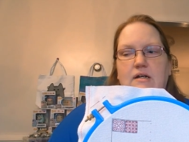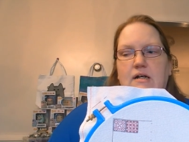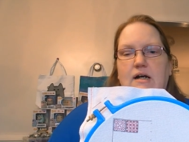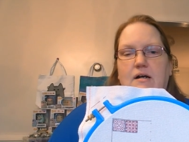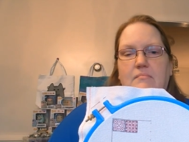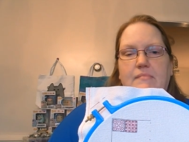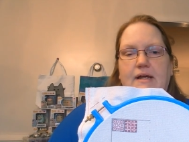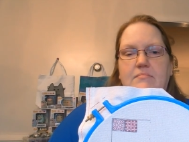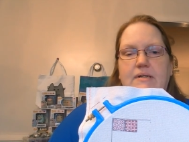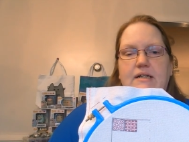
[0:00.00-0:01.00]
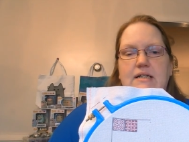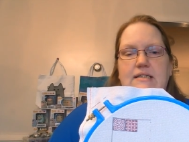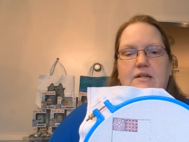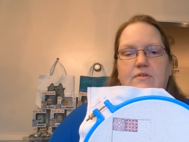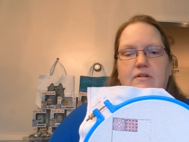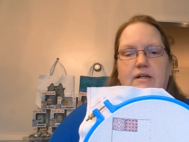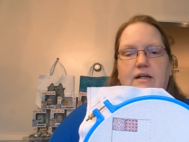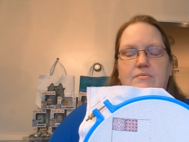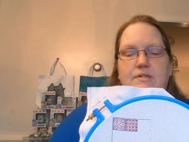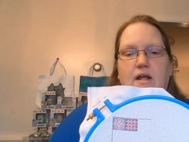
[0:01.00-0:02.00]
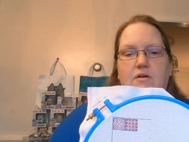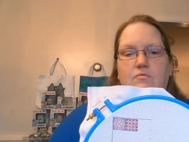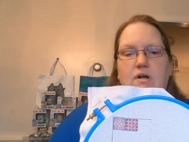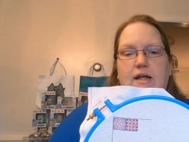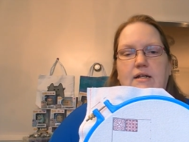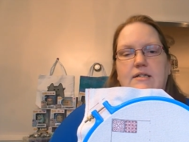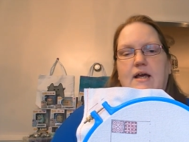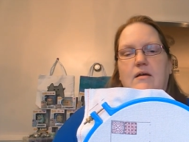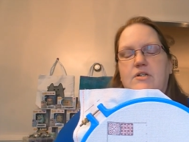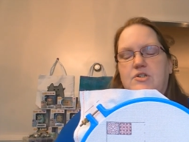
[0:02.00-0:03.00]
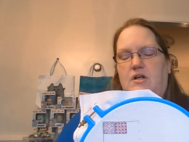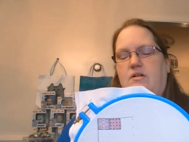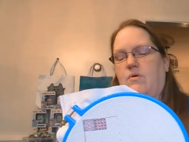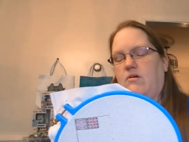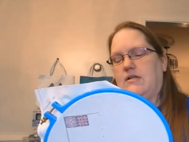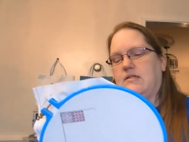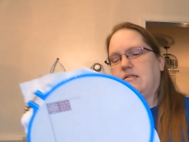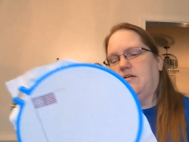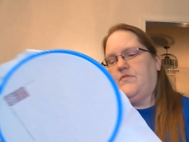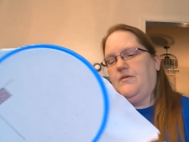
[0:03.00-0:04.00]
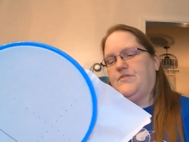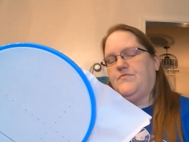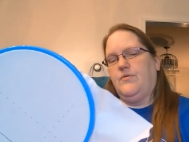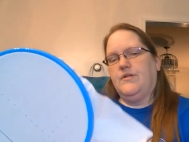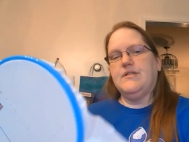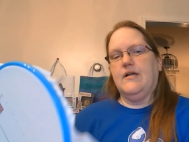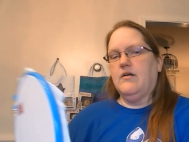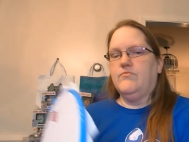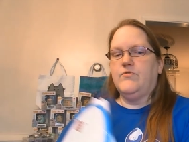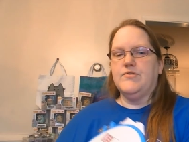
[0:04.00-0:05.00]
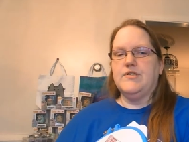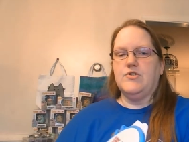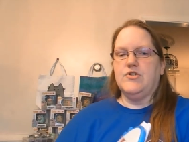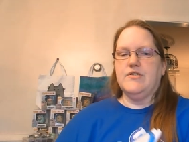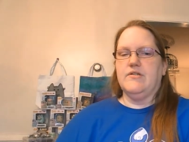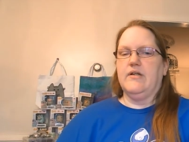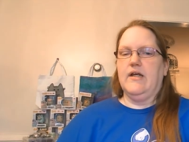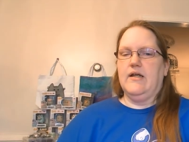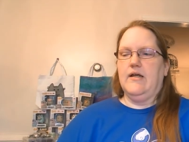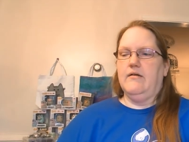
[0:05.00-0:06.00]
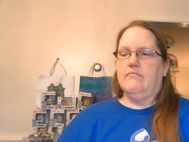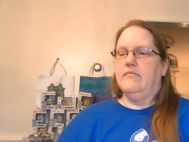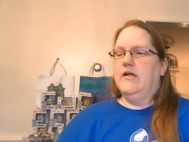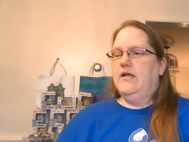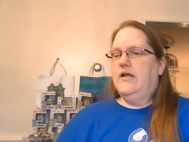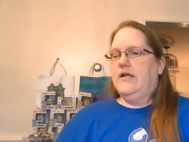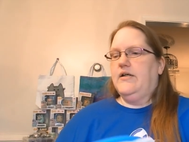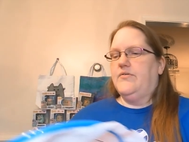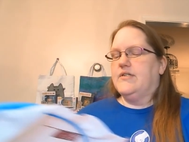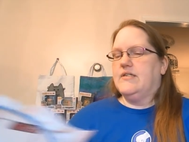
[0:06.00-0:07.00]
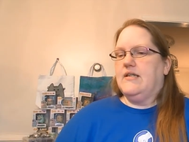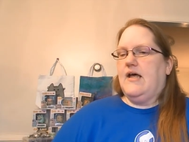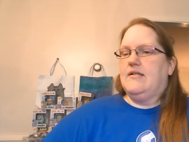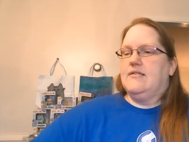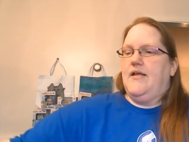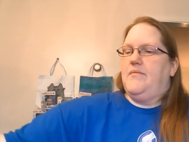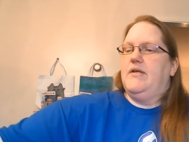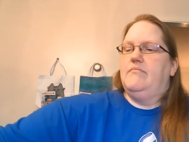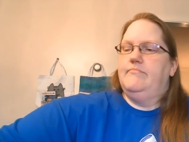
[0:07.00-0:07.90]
Um, and because I felt like I was kind of running out of time in January and stuff, I was focusing on full stitches and getting in, you know, this and that assignment.